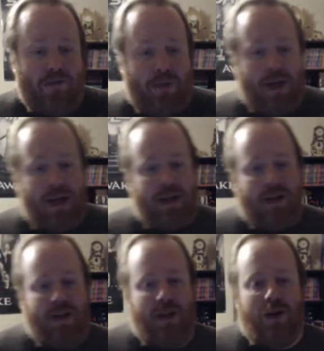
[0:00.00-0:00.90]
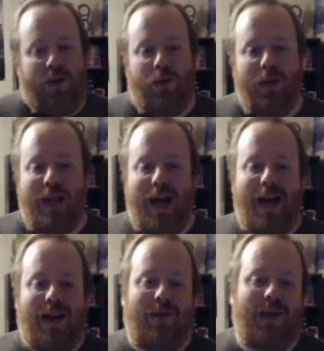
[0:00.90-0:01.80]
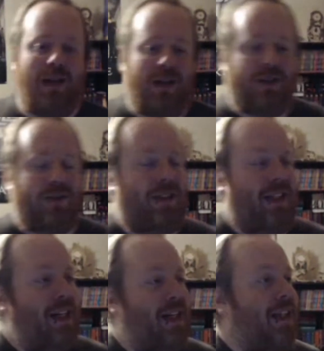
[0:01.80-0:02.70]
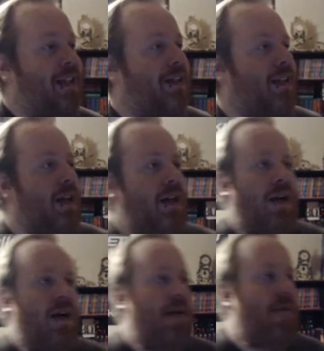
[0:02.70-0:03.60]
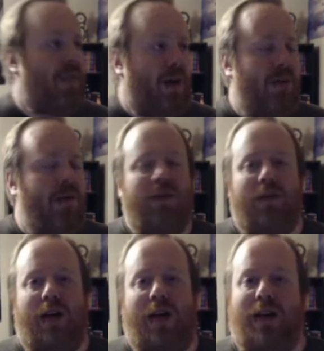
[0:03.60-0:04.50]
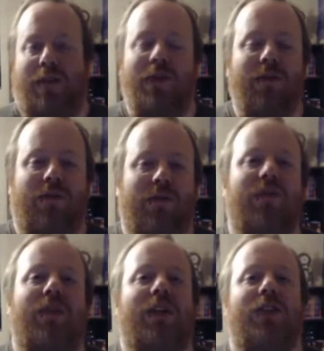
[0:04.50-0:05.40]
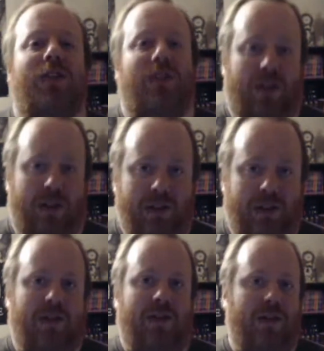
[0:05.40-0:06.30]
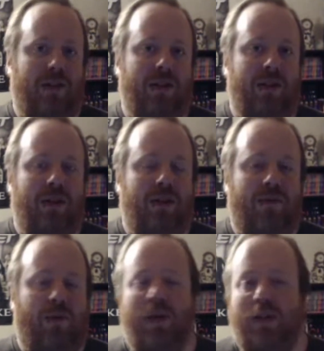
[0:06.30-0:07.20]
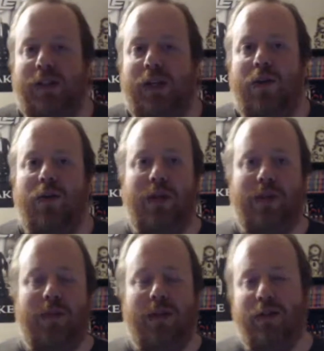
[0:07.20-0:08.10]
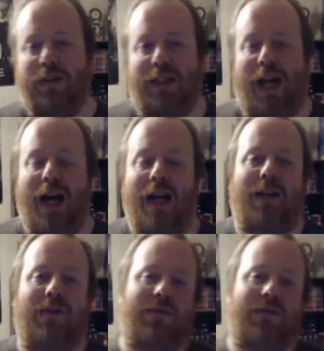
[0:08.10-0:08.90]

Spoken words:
But with that, we also see that he's very anti-mutant from the very start. 4 years ago, his brother's dying